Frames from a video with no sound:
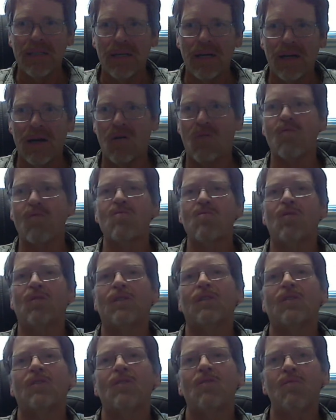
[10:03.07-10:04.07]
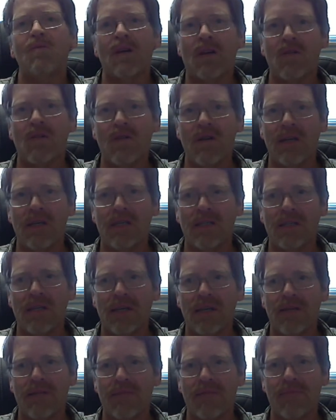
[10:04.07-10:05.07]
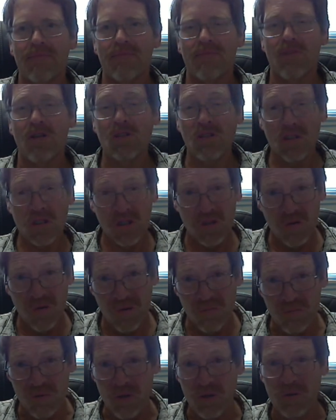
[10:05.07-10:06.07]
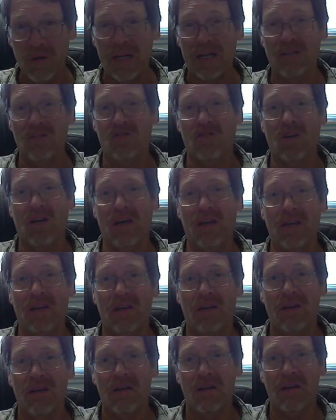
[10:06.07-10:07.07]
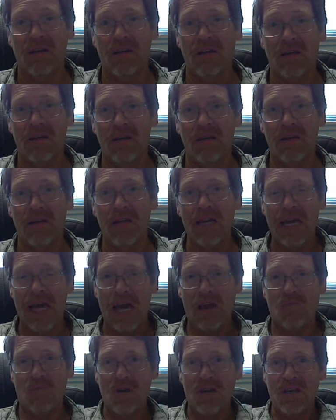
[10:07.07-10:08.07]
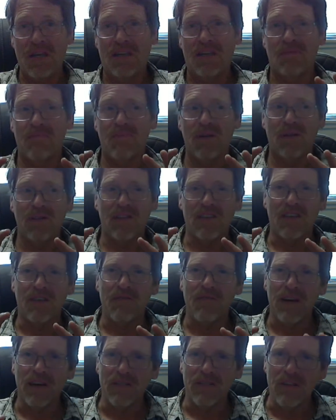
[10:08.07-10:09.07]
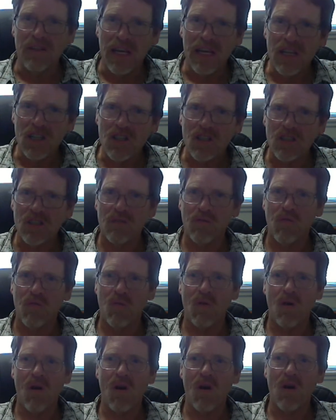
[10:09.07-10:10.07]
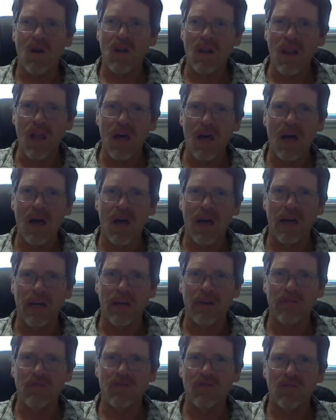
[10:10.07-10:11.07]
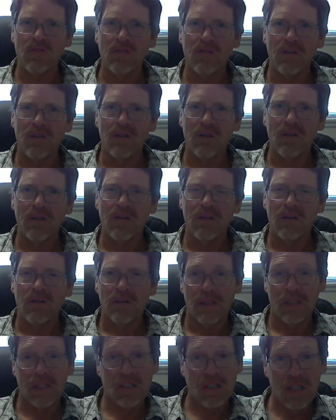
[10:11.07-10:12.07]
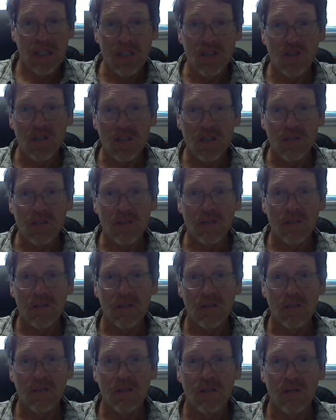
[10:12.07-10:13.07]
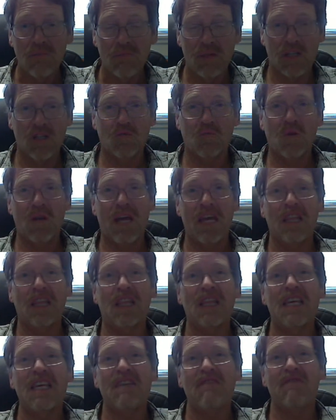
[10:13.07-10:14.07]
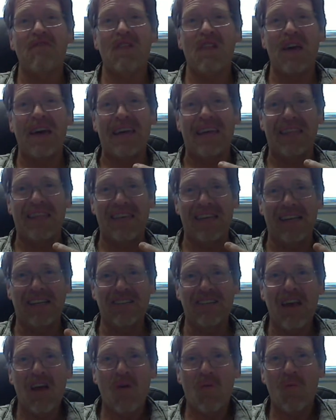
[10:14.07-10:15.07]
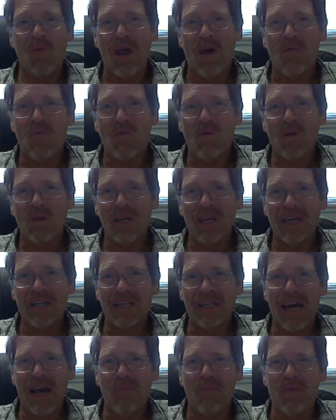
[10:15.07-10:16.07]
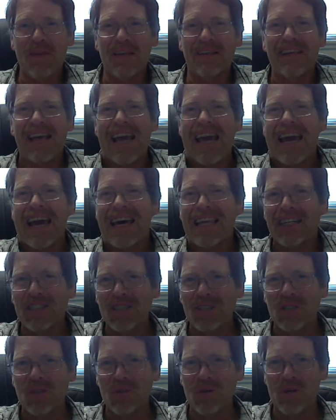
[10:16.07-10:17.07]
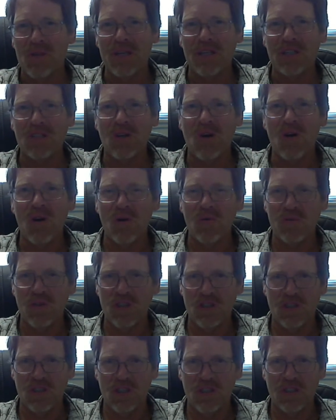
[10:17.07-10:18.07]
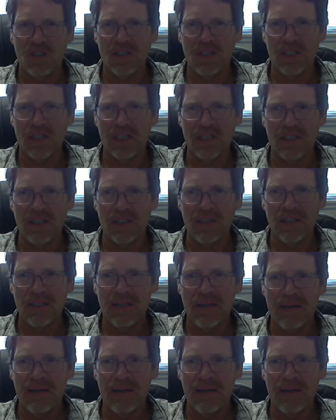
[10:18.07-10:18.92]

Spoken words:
Our world is going crazy. There's a storm brewing outside. And we need to build as a foundation for our lives these teachings. Because when I live like this, when I really adapt this attitude and this heart that Jesus is,